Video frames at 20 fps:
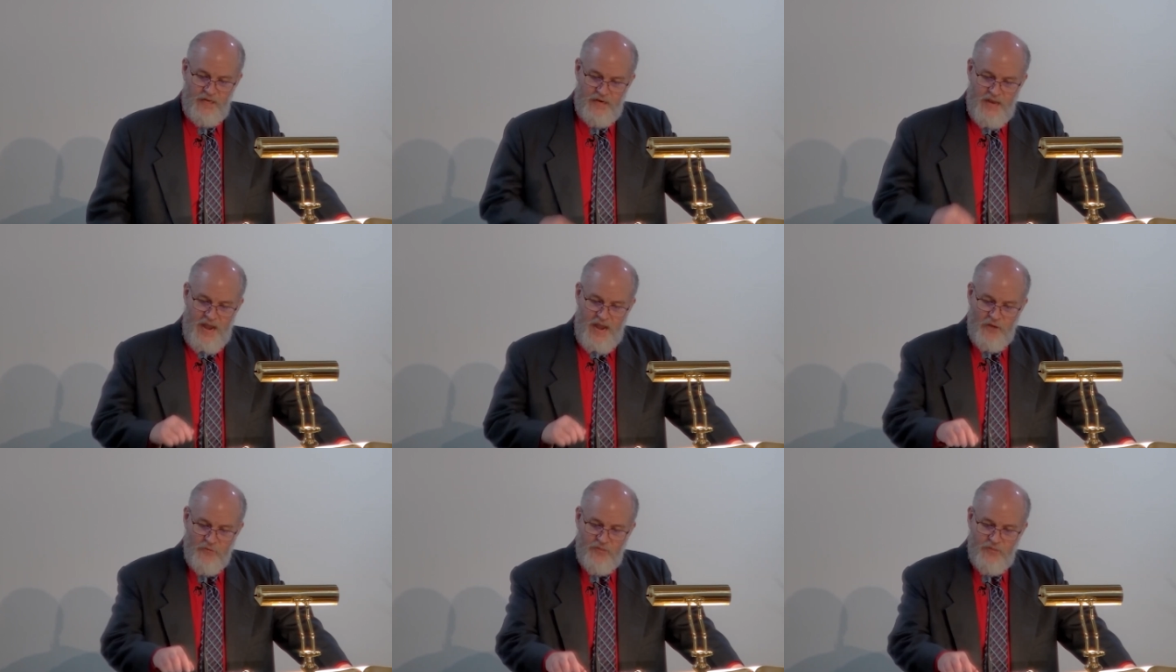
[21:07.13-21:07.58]

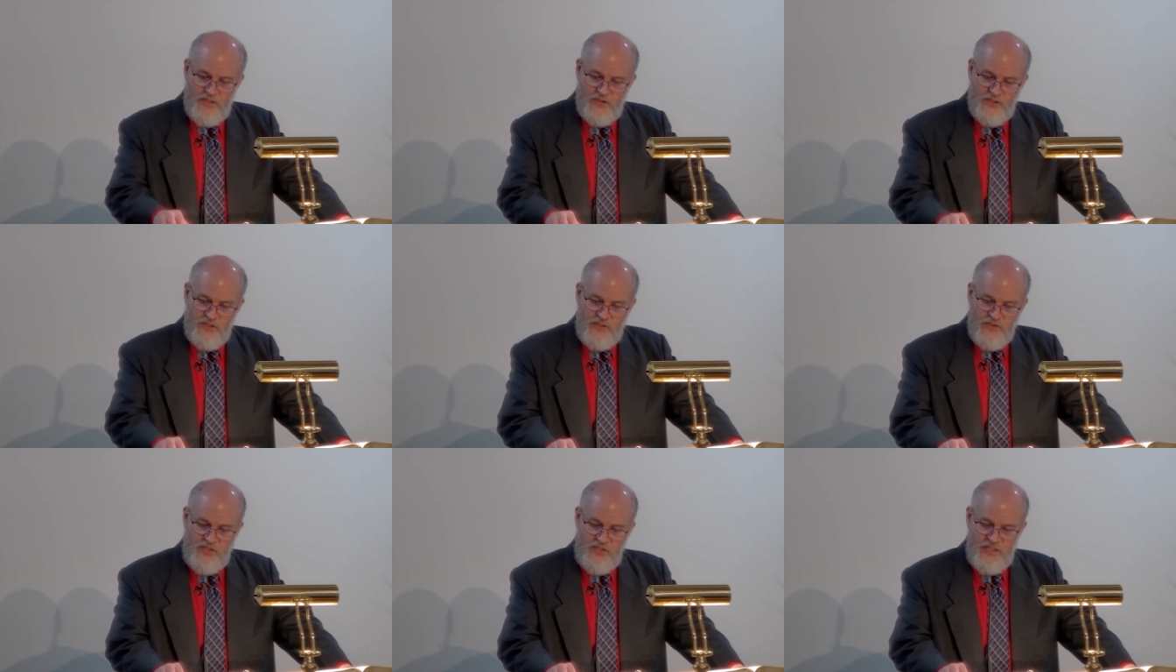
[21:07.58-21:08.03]
Now,
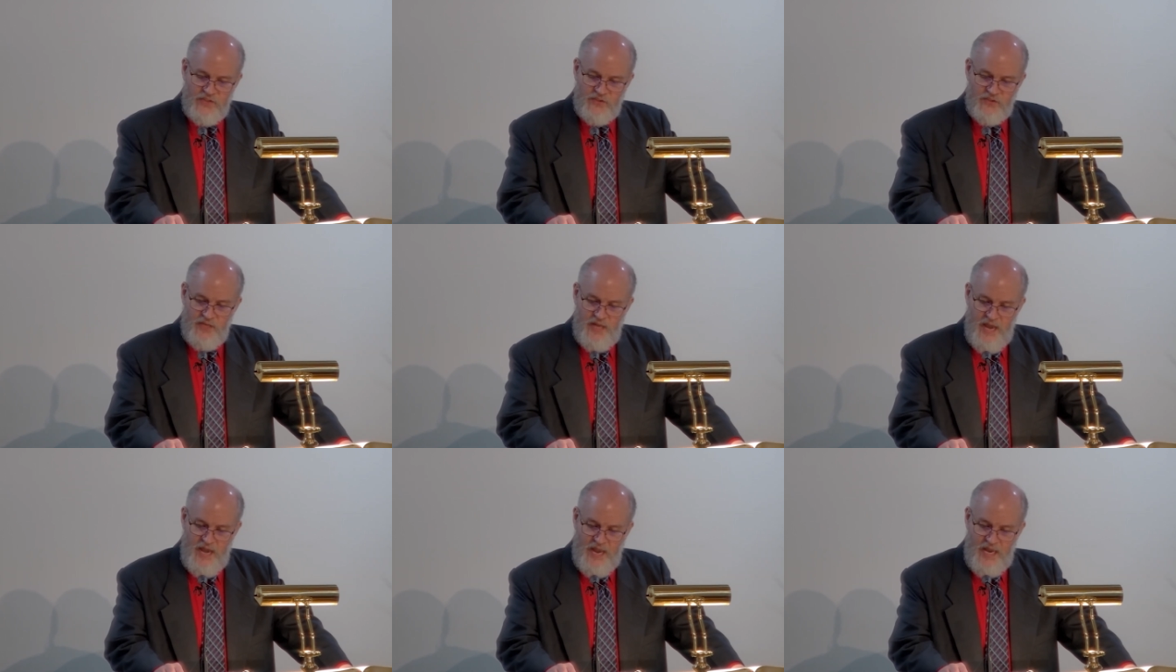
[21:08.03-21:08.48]
this is
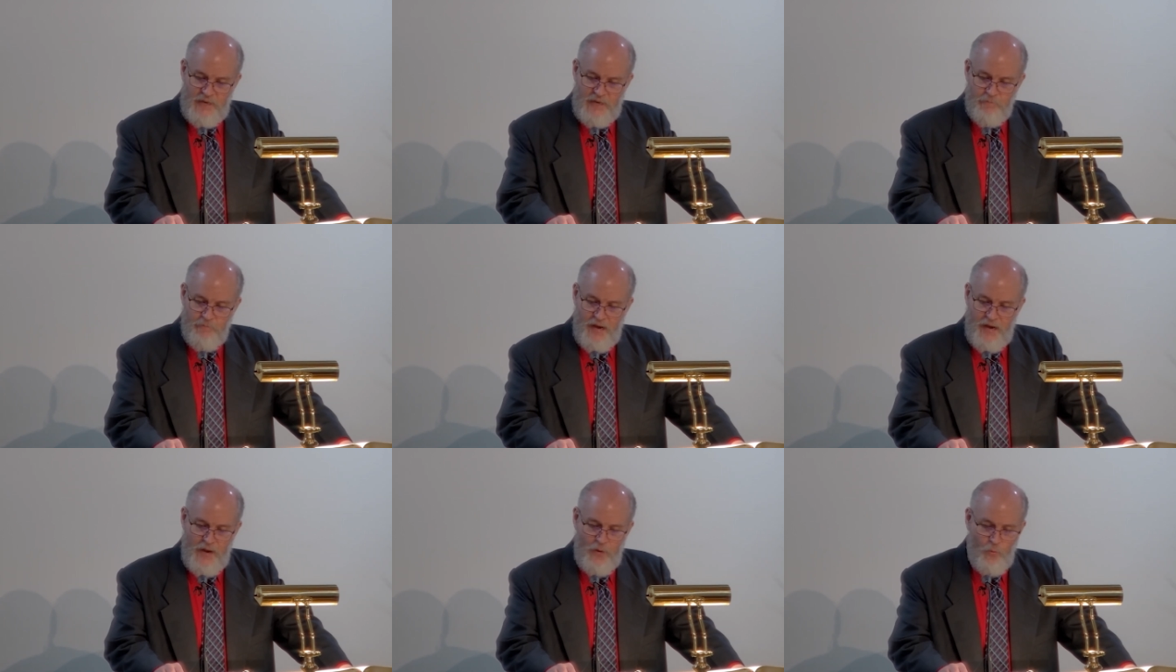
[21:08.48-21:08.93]
his
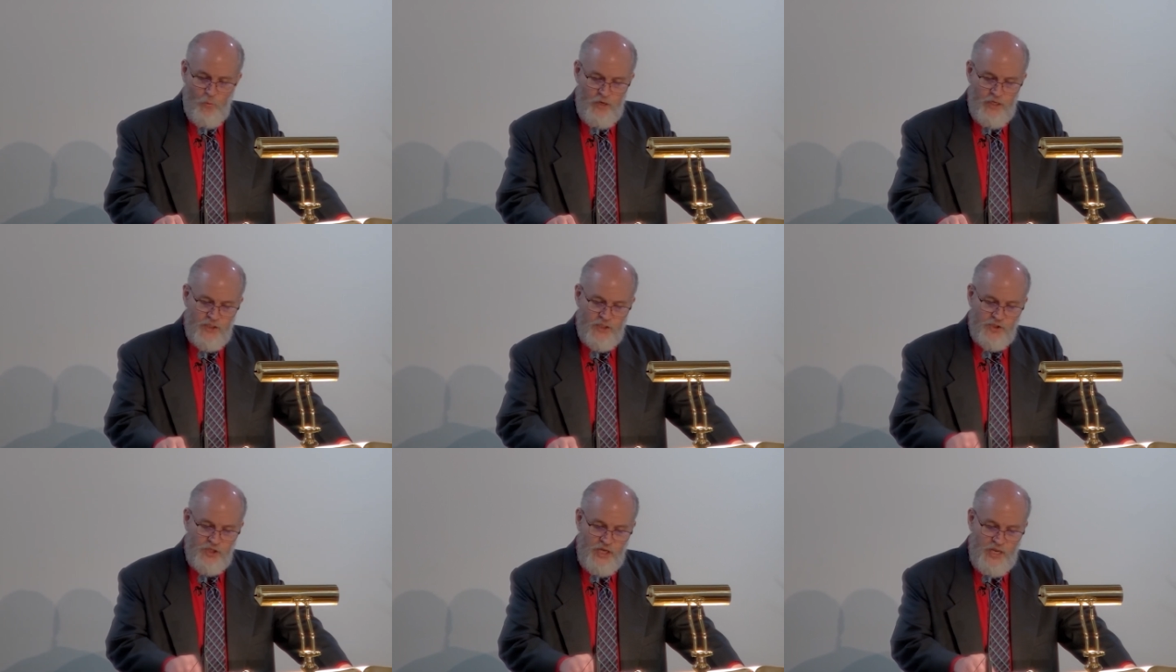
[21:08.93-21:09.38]
name by
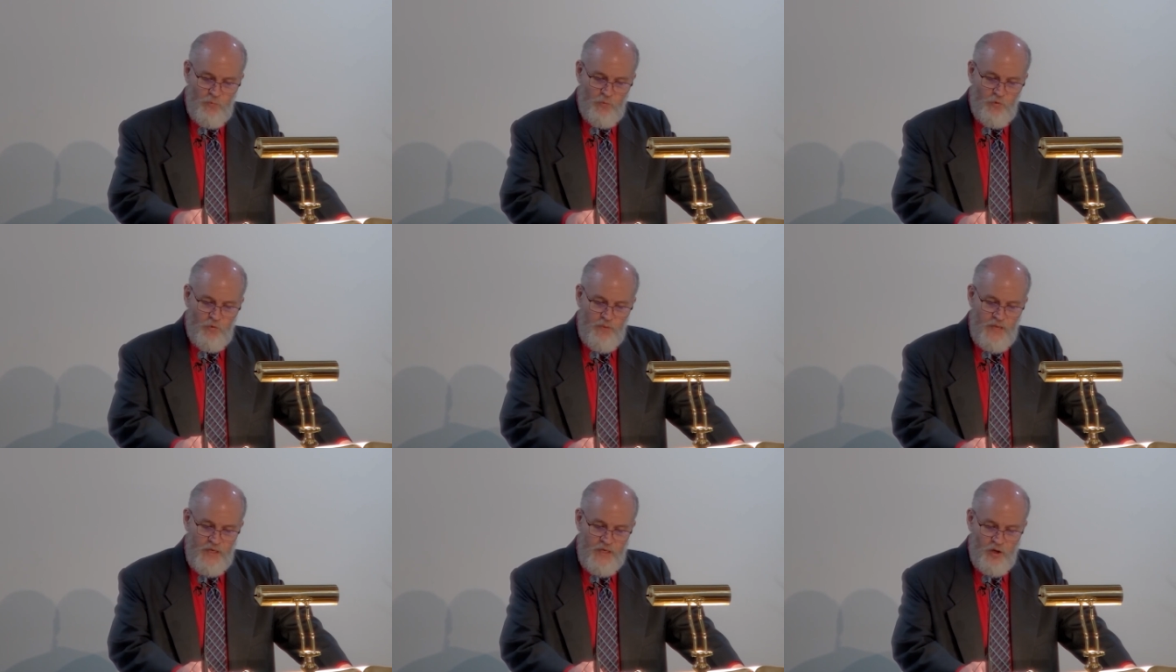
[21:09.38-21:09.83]
which he
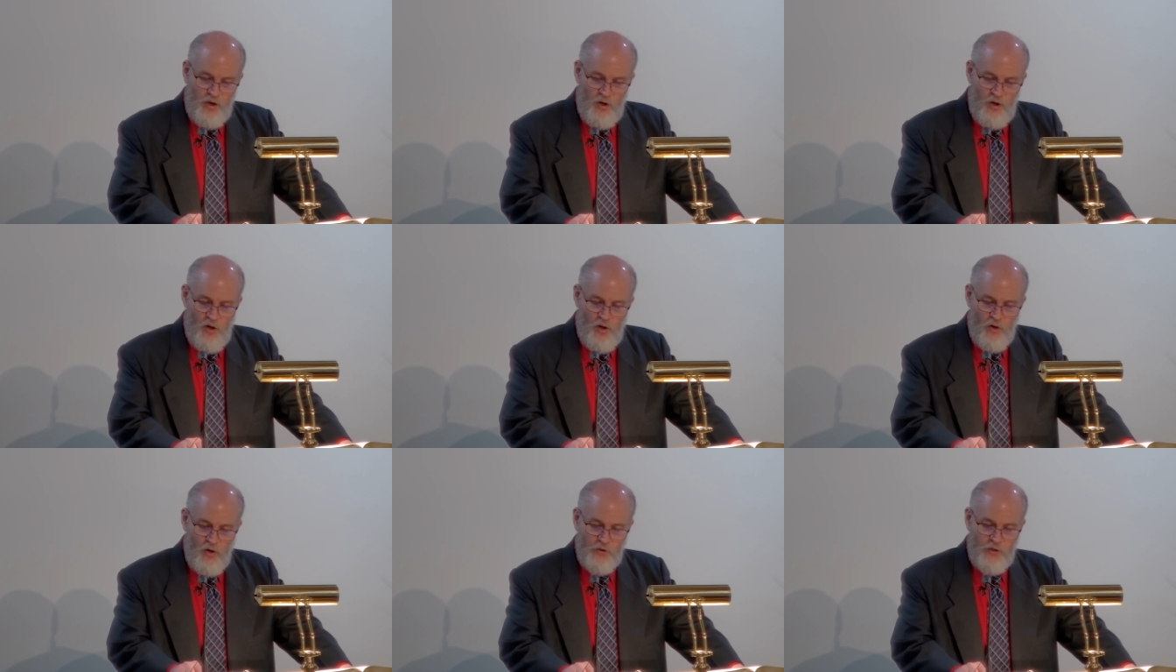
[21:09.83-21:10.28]
will be
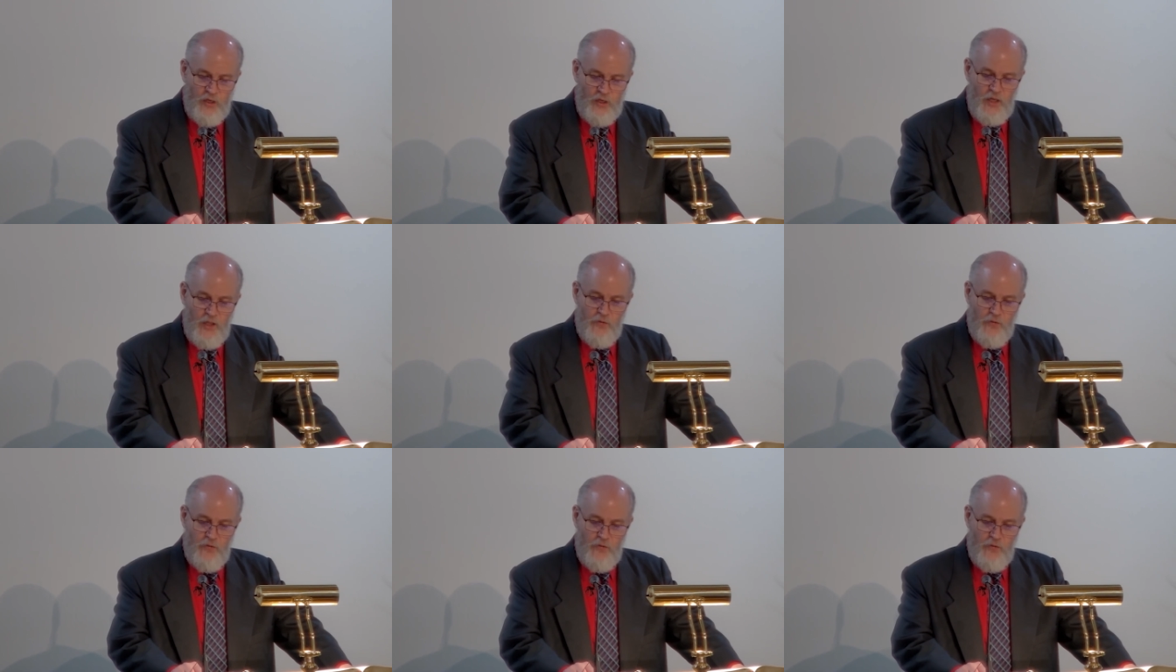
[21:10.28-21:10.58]
called